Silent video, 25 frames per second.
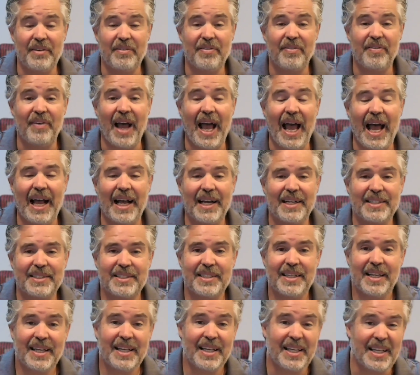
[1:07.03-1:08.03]

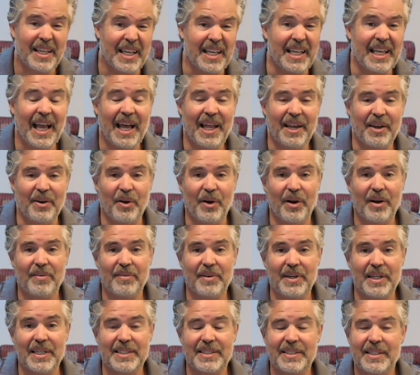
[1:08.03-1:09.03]
fast, you get
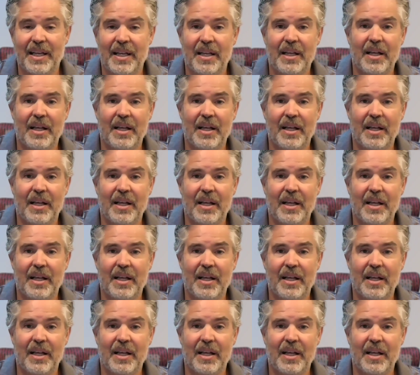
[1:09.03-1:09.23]
nervous.